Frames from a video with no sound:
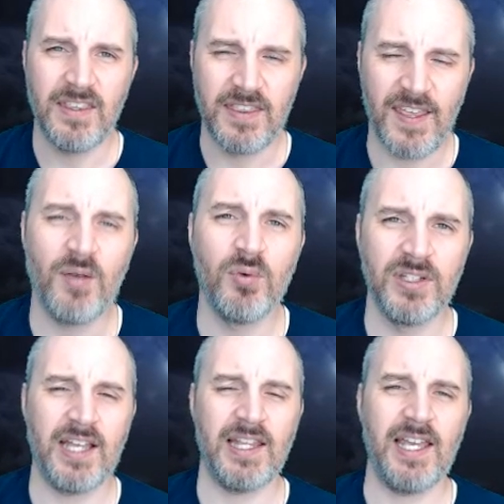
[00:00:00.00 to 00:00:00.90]
they
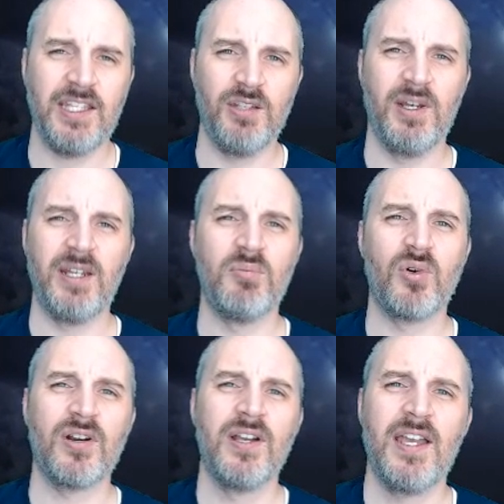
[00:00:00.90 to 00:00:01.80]
will not like you
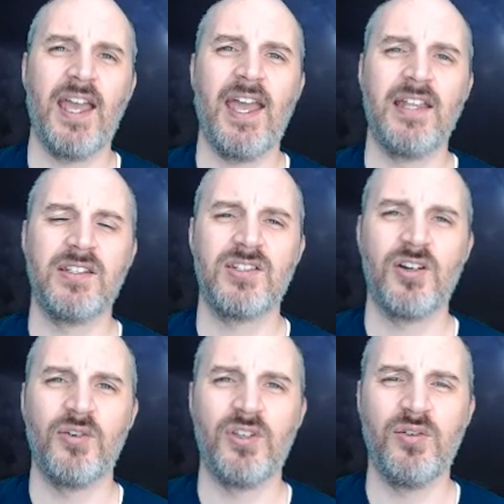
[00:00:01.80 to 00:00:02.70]
anymore. And so you